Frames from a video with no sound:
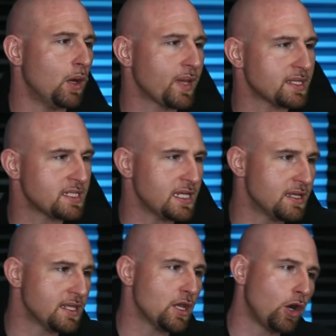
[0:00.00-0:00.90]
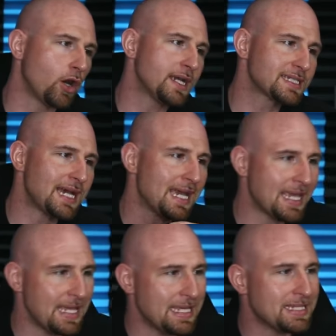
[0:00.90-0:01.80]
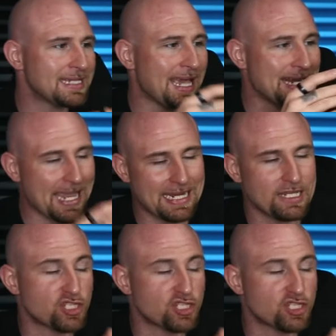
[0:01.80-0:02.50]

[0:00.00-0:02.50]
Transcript: We can see that the RSI is at 80,